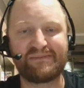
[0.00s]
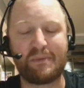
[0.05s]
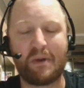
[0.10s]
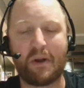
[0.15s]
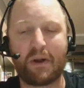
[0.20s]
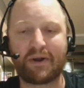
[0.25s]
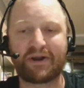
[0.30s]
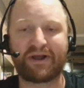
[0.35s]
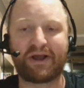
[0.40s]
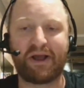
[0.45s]

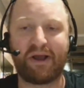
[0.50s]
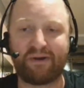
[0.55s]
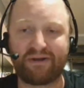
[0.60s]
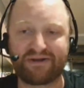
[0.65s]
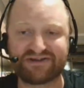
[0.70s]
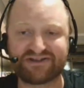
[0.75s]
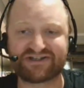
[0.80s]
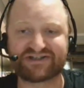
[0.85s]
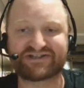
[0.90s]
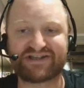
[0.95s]
not going to go
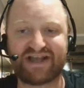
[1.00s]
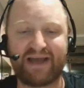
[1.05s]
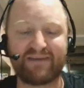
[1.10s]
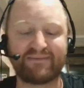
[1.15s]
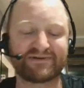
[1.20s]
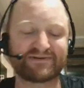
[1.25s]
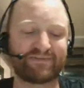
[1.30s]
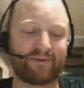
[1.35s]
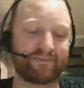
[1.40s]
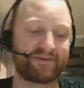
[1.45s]
into this
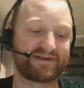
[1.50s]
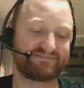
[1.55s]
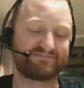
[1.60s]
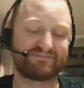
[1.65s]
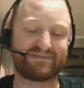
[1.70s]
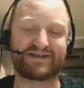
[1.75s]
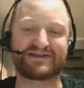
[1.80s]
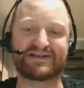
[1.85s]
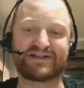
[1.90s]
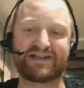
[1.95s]
game as probably as
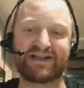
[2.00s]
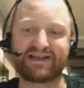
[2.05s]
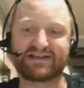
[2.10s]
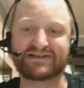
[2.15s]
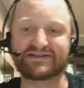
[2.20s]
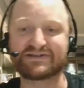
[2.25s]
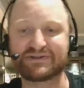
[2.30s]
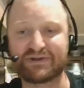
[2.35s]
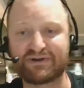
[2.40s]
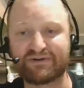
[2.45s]
mentally
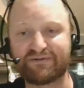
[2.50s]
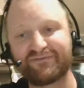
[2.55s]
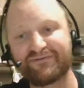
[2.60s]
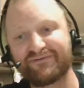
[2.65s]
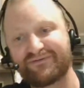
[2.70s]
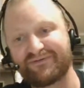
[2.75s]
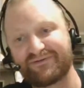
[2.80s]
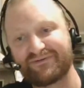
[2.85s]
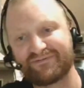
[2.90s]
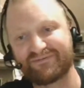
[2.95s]
as sort of